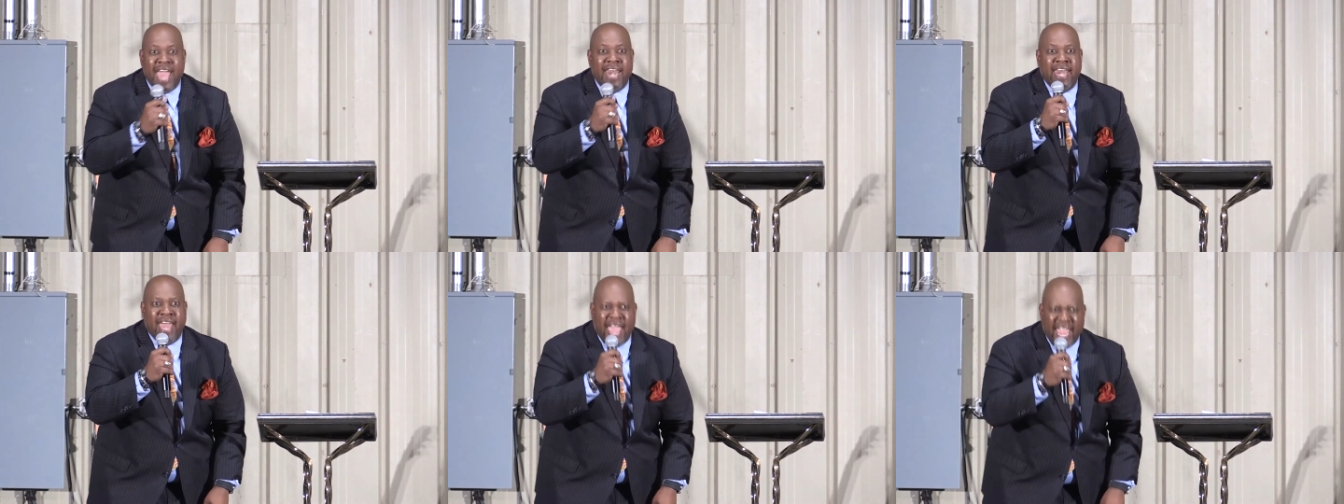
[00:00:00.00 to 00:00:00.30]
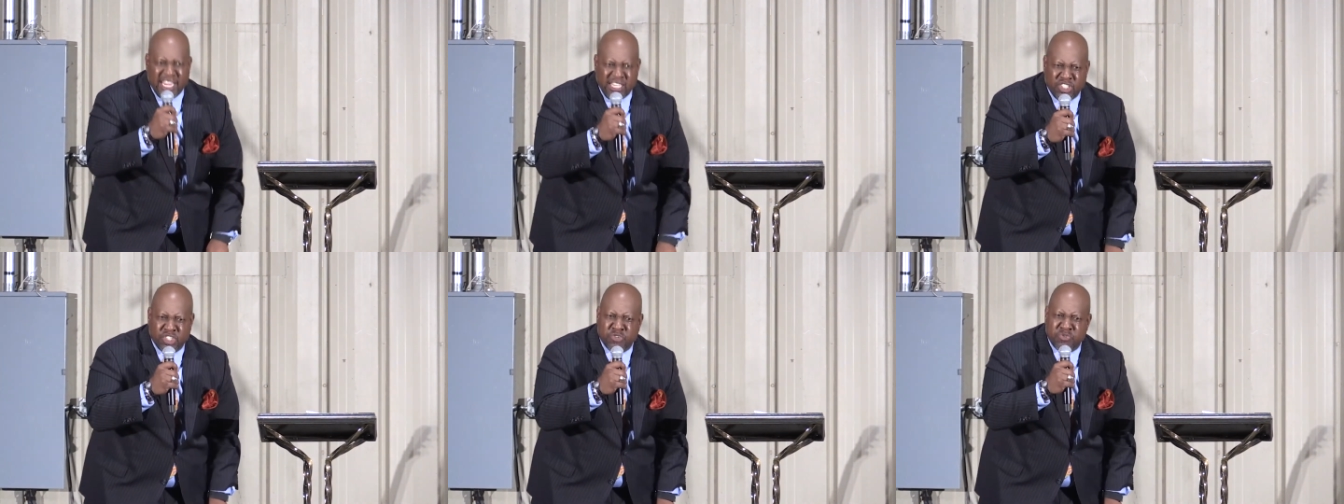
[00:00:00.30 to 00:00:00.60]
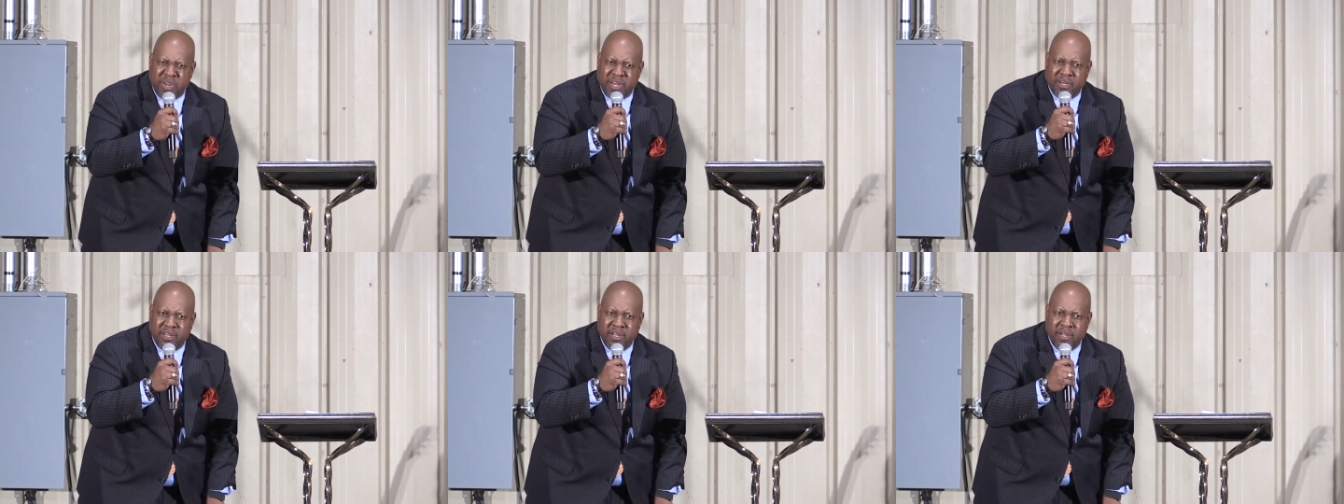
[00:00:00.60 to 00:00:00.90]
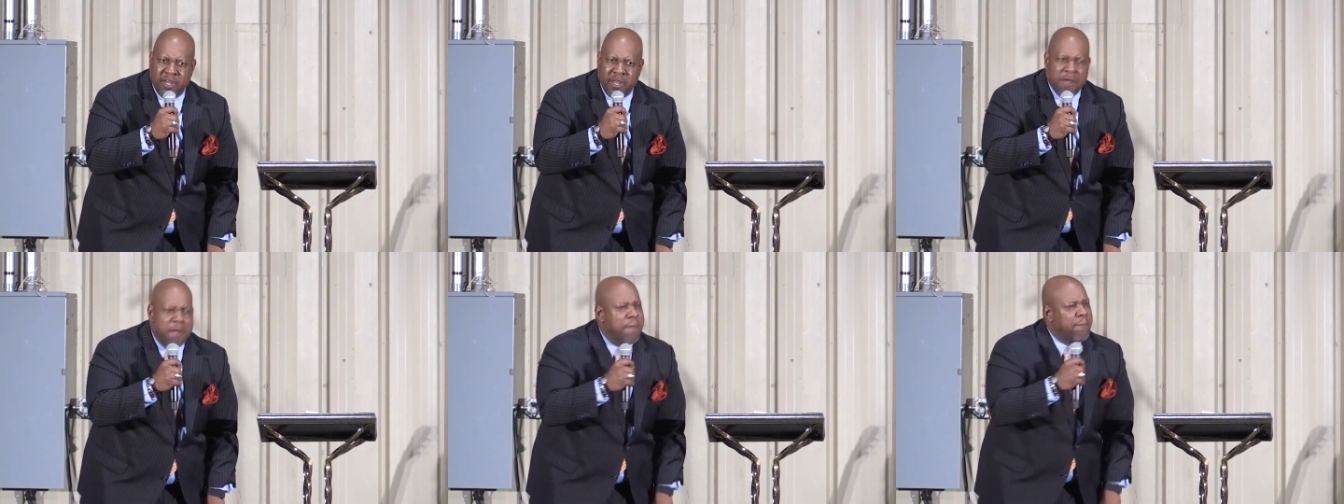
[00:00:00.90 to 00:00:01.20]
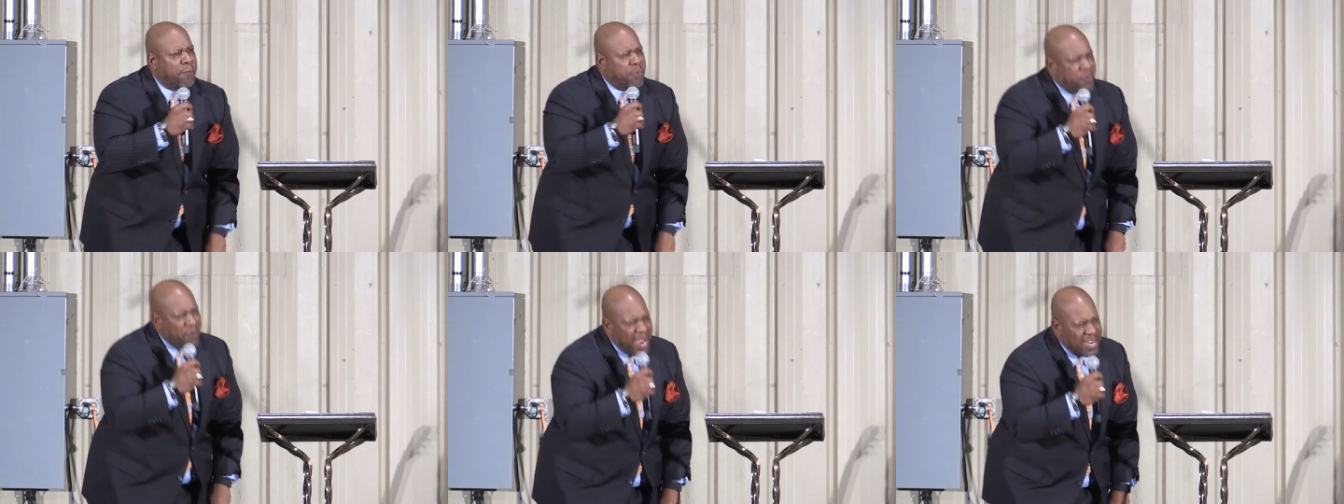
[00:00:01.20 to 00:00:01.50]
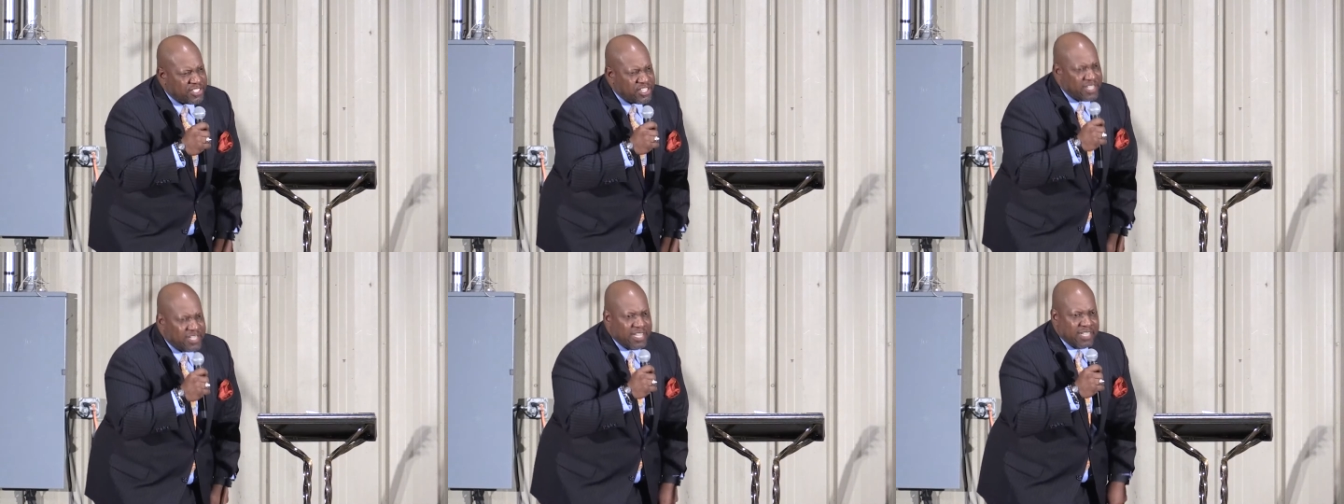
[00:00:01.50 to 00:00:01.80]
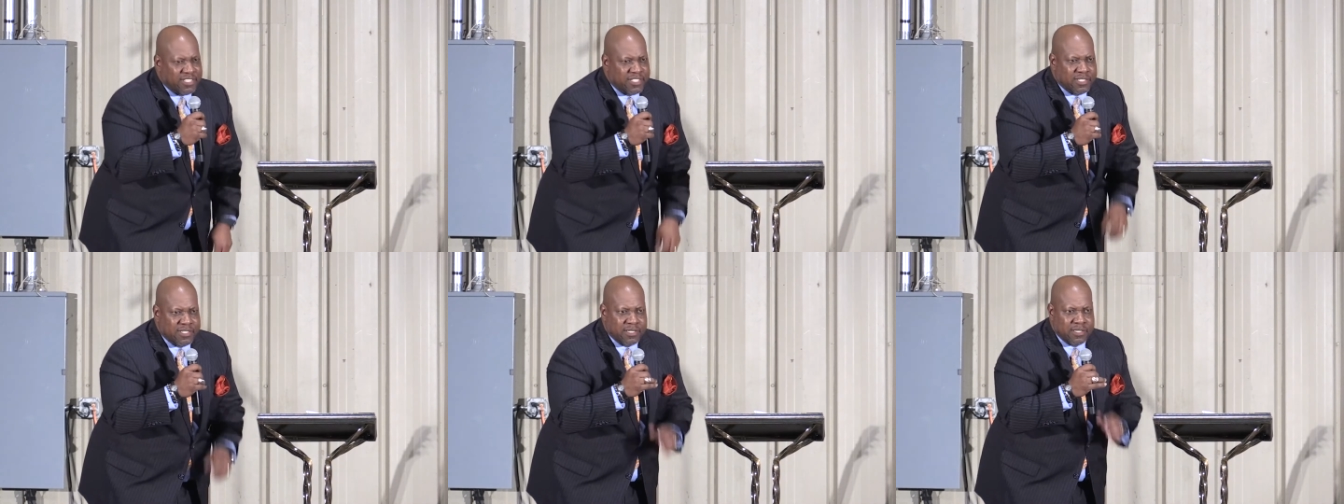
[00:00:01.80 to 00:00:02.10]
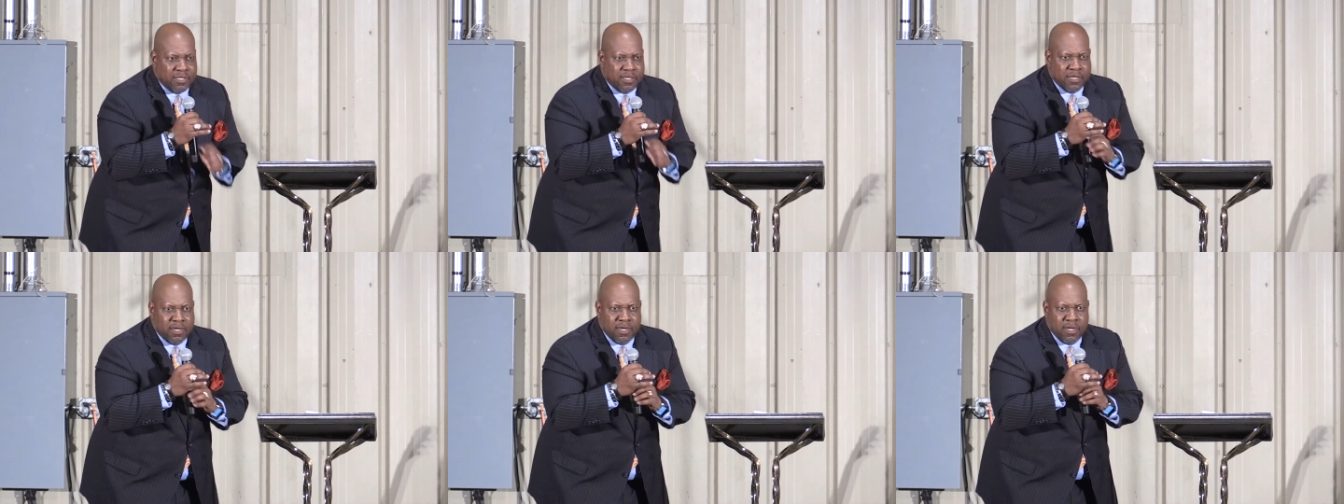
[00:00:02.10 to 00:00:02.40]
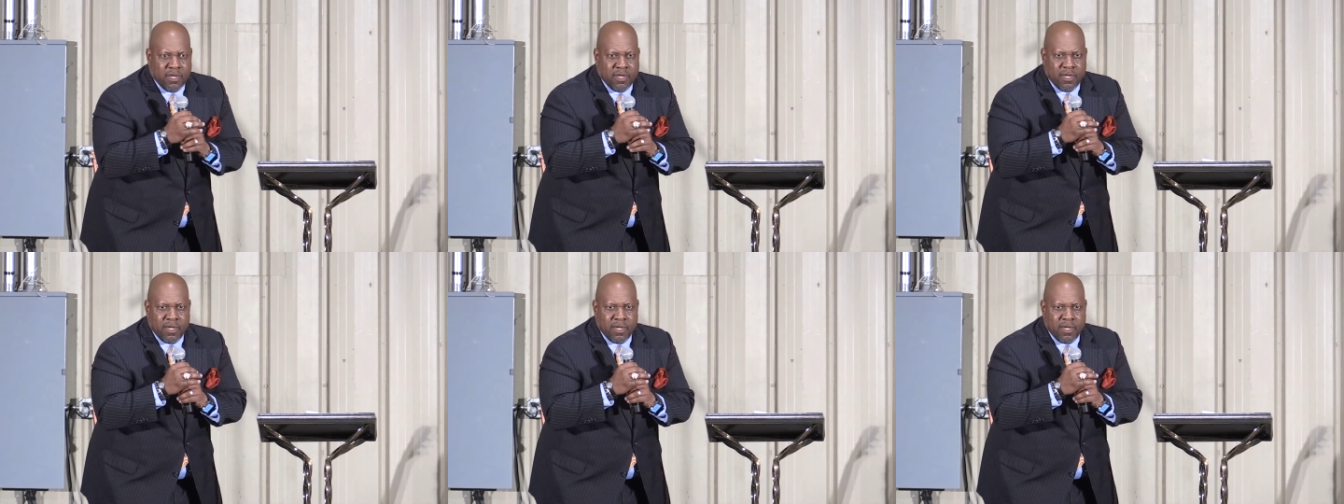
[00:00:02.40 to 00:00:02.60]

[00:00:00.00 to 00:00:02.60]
and hatred, prejudice,